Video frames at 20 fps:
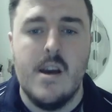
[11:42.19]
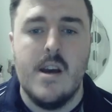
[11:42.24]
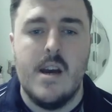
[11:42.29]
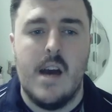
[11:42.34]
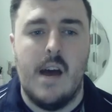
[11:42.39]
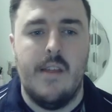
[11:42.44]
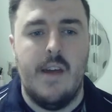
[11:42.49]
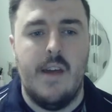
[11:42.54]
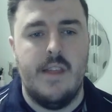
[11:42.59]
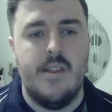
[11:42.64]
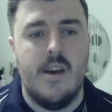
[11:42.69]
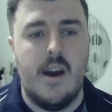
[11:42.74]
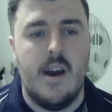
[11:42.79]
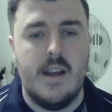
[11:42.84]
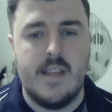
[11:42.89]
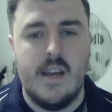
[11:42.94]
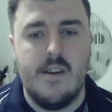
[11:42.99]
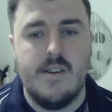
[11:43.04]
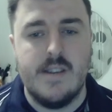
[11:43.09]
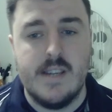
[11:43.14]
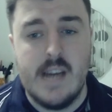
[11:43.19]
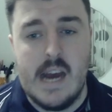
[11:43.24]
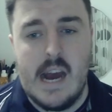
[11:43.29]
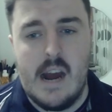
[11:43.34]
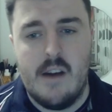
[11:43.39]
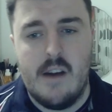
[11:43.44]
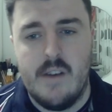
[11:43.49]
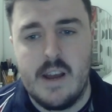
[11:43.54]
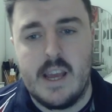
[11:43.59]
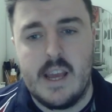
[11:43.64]
And then the idea is now,
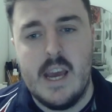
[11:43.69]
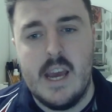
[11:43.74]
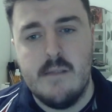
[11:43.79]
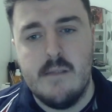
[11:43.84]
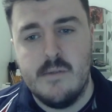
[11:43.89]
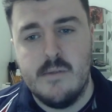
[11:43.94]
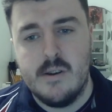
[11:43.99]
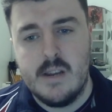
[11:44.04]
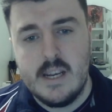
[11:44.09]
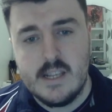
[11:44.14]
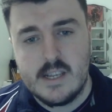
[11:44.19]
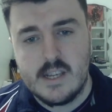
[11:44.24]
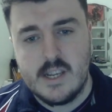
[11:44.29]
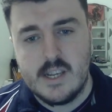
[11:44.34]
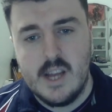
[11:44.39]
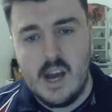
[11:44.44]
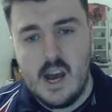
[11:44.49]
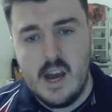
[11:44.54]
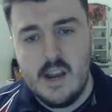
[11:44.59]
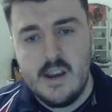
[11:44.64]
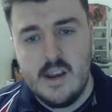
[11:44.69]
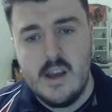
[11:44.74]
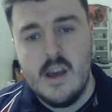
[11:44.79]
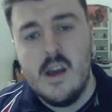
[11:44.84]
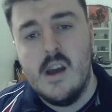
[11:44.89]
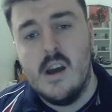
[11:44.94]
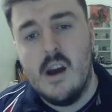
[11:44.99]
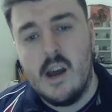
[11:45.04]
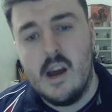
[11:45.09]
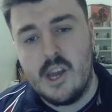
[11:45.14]
if I kill him on his turn,
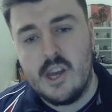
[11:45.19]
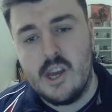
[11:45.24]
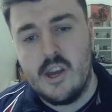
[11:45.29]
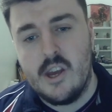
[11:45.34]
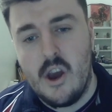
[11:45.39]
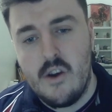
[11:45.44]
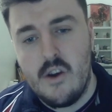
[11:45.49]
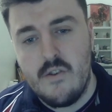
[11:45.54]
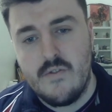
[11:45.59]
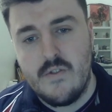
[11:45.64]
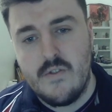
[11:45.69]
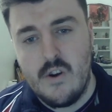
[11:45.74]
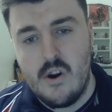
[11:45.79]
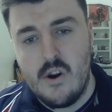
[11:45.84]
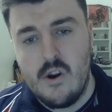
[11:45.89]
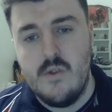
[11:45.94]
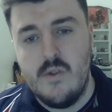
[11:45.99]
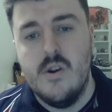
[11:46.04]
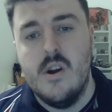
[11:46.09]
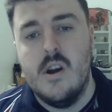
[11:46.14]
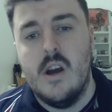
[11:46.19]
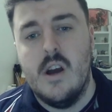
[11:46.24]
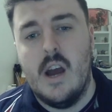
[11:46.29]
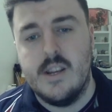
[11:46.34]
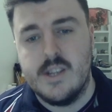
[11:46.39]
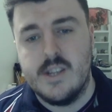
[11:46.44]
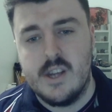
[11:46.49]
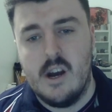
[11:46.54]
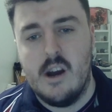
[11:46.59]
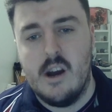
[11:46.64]
I can go through and
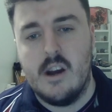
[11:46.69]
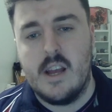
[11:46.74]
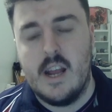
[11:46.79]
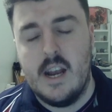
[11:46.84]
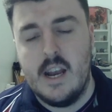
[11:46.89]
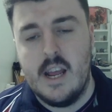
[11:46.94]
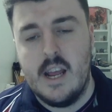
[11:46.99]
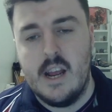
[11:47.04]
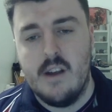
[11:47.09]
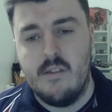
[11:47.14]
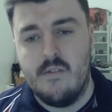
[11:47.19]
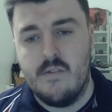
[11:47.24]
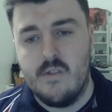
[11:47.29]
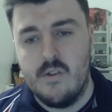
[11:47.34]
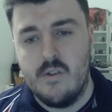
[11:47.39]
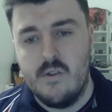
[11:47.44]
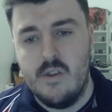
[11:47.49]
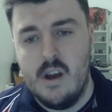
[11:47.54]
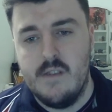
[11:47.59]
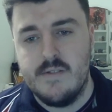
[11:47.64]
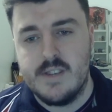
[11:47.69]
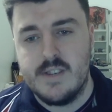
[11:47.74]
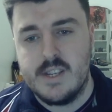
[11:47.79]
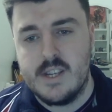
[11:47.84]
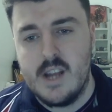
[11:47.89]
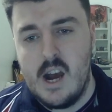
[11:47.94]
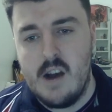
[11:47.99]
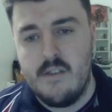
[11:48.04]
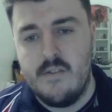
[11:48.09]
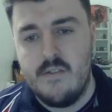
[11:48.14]
start clearing through the other
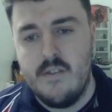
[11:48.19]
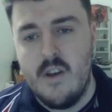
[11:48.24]
stuff.